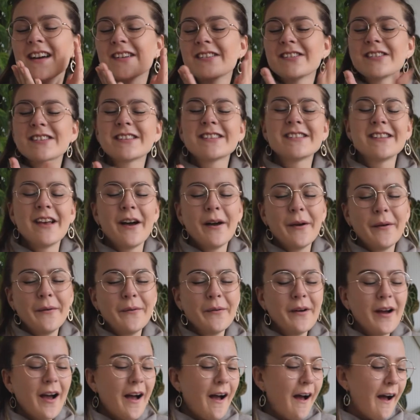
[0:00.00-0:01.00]

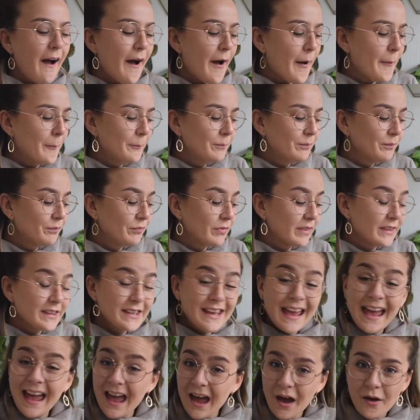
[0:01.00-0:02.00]
So
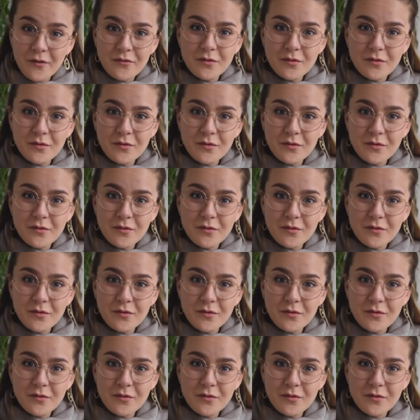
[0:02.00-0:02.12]
yeah,